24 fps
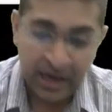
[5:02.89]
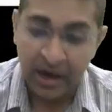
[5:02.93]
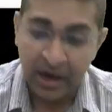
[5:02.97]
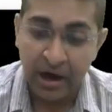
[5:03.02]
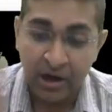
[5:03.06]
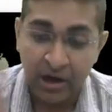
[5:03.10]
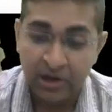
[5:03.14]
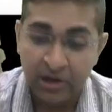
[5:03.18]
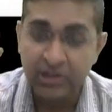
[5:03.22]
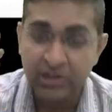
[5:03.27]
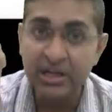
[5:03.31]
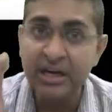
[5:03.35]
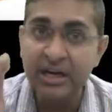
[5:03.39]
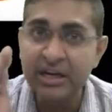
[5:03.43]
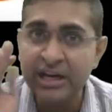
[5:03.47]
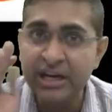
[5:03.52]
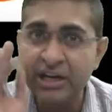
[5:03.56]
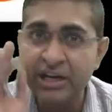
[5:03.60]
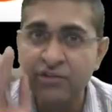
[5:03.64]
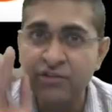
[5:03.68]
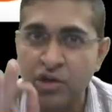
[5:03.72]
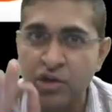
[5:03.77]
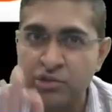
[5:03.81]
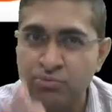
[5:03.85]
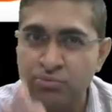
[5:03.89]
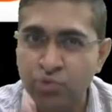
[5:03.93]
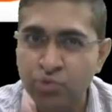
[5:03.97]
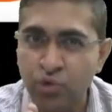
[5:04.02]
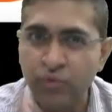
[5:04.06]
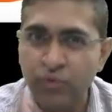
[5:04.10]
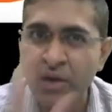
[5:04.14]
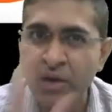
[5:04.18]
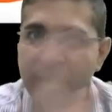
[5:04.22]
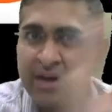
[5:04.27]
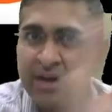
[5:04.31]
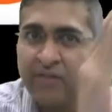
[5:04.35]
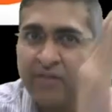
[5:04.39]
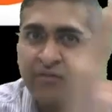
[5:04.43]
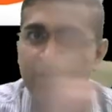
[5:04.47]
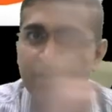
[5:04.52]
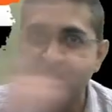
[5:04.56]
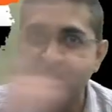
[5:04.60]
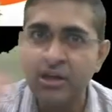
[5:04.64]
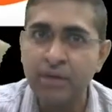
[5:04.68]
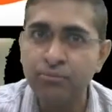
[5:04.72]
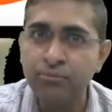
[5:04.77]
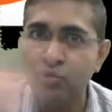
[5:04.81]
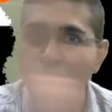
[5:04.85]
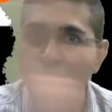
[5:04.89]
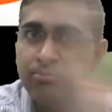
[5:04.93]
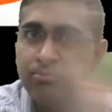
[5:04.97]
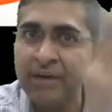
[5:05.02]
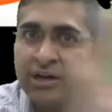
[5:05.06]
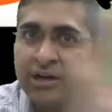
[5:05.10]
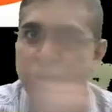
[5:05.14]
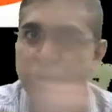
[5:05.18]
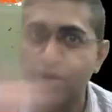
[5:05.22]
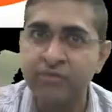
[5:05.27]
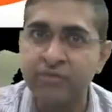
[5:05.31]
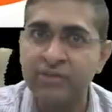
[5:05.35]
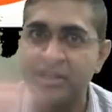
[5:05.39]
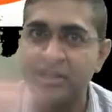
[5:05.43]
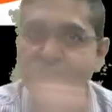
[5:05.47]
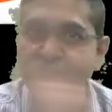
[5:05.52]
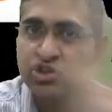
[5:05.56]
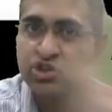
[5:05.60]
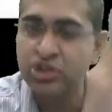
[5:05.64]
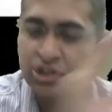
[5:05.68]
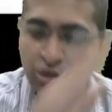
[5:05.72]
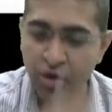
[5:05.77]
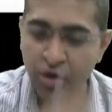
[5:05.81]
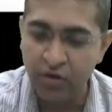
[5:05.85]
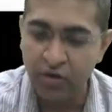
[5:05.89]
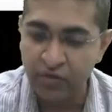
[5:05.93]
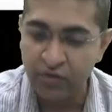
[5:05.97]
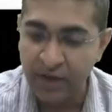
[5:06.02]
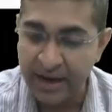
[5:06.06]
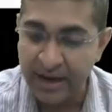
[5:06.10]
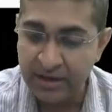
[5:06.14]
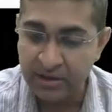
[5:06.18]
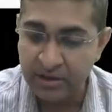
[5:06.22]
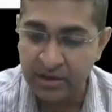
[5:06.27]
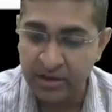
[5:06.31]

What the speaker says: earlier it was moving with the movement of the streak of light.